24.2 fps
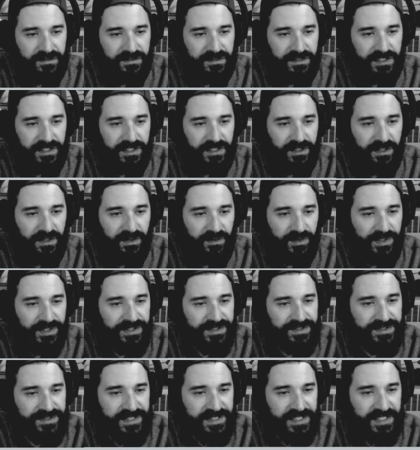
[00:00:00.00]
and
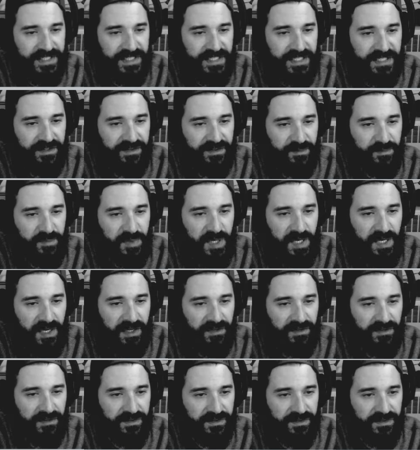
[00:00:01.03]
the city in the
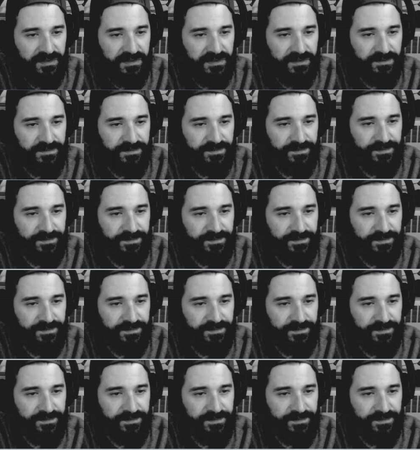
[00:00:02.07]
bottle.